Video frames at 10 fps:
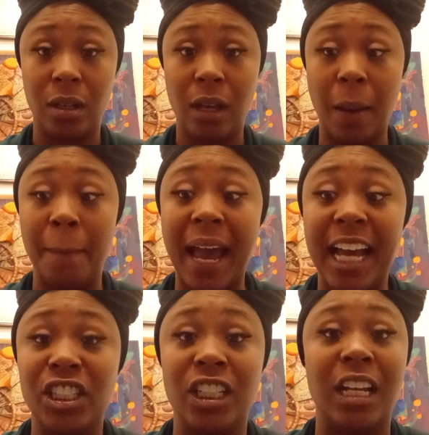
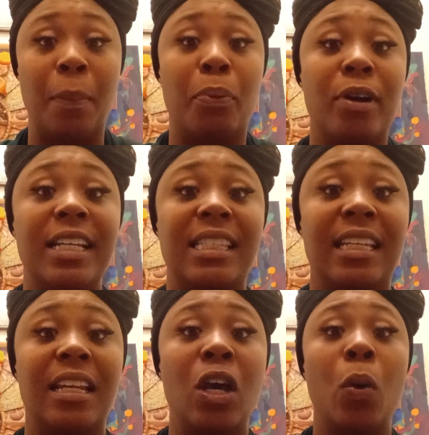Imagine a
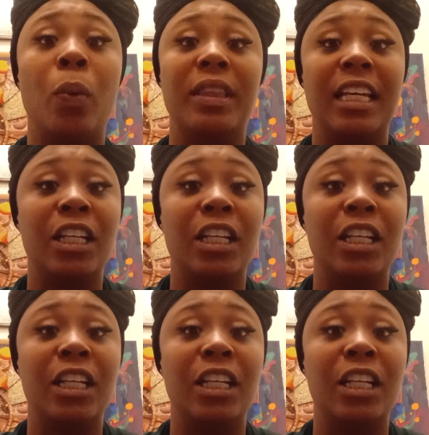prison within